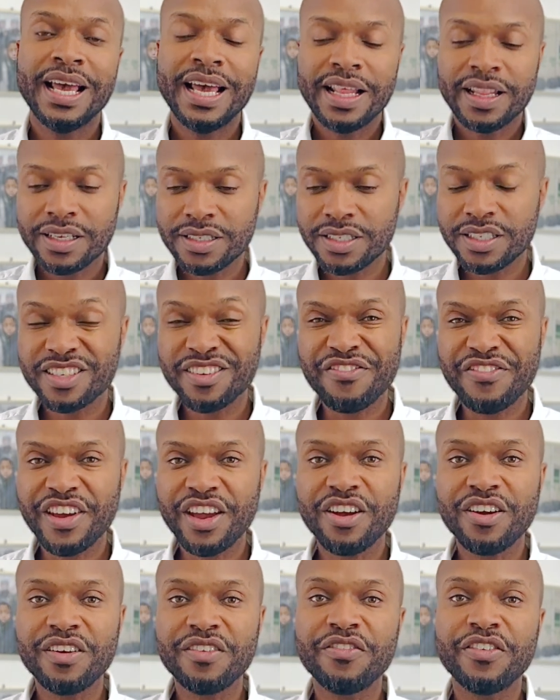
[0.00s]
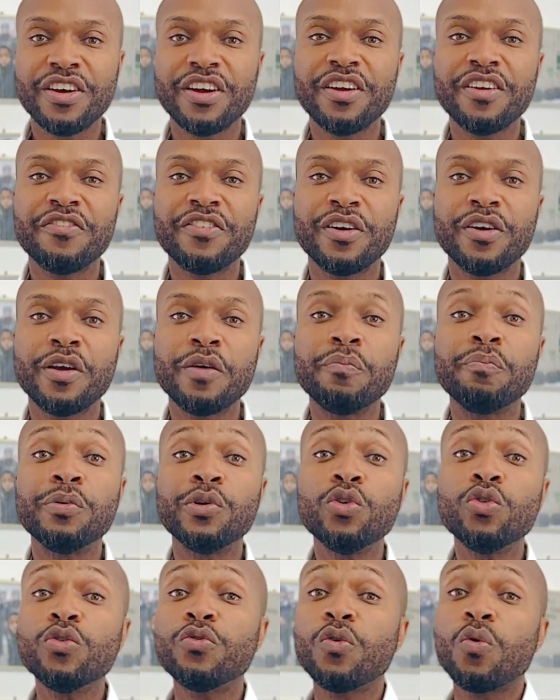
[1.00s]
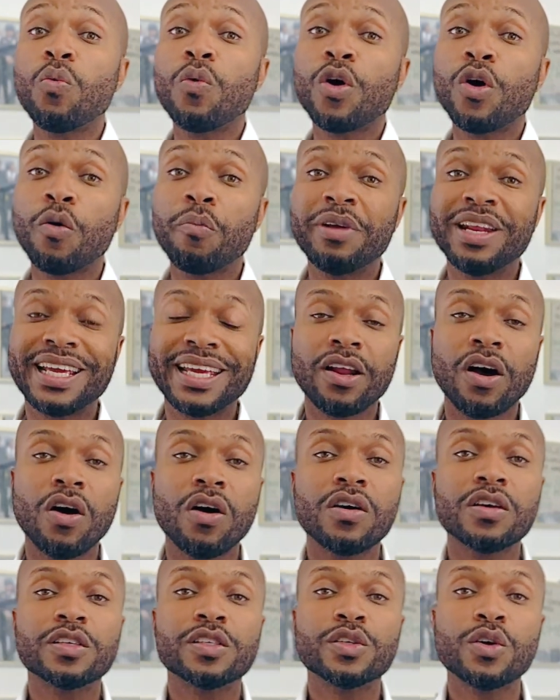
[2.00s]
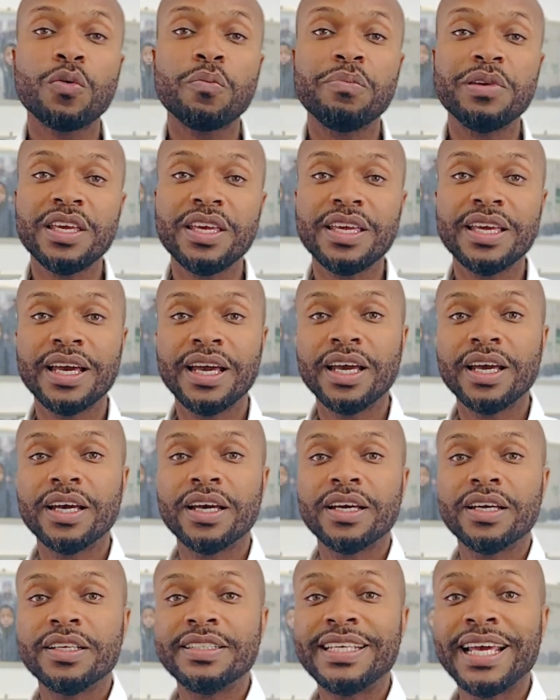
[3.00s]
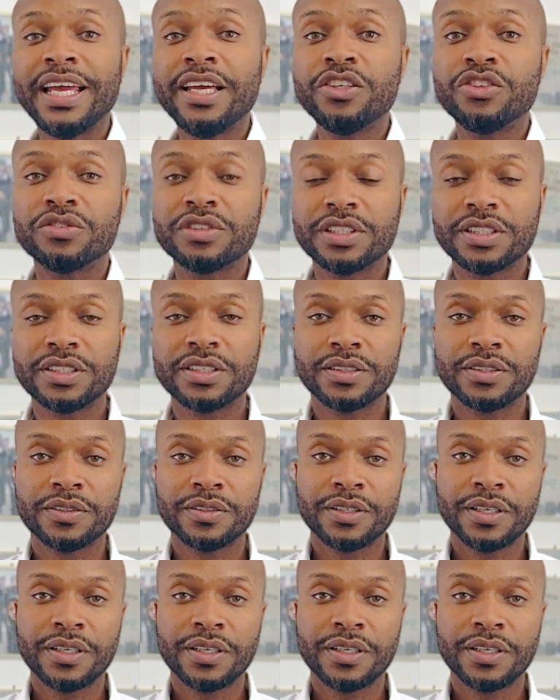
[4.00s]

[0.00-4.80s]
This is a very, very, very beautiful world, but it can also be dangerous.